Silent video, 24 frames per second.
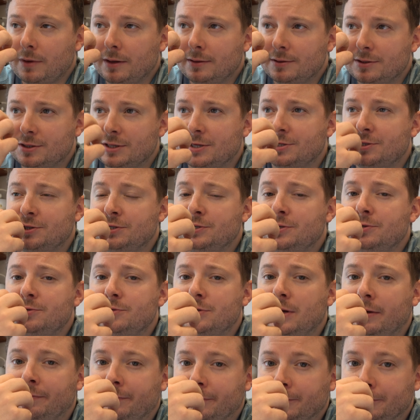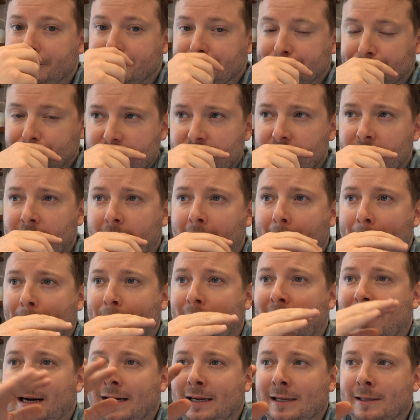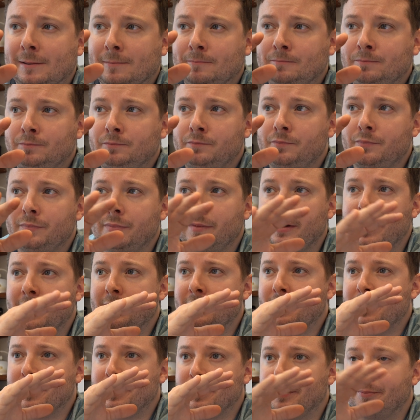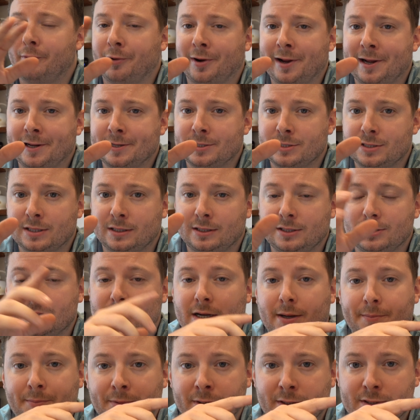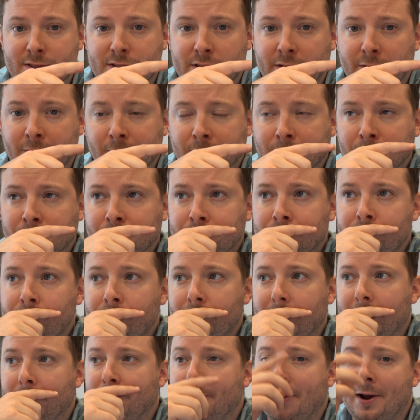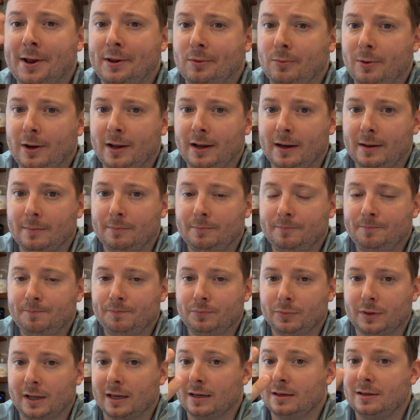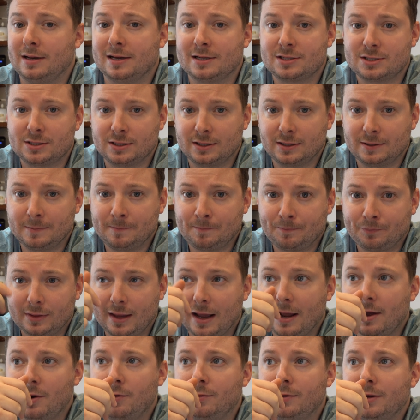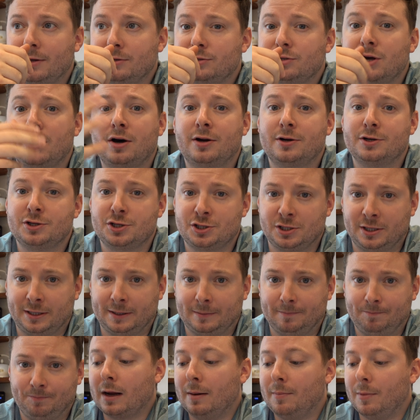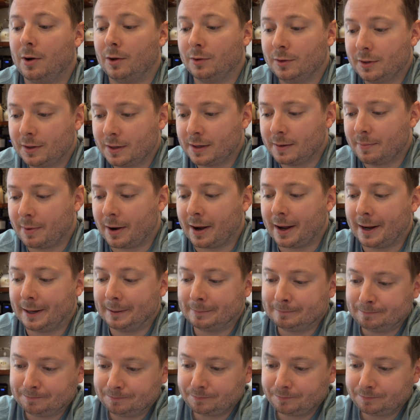such a huge effort to not buy any of the brands that these companies own. And by the way, like Nestle, they own a ton of shit. I'm only going to buy